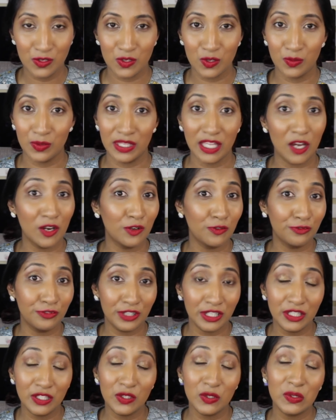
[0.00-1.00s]
So without a
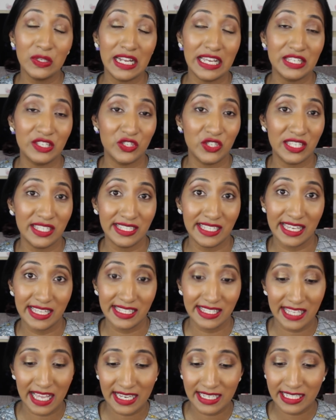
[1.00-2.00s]
further ado, let's just get
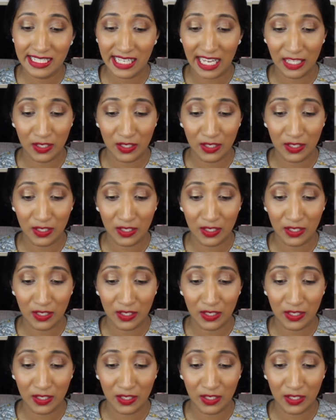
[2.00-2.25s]
started.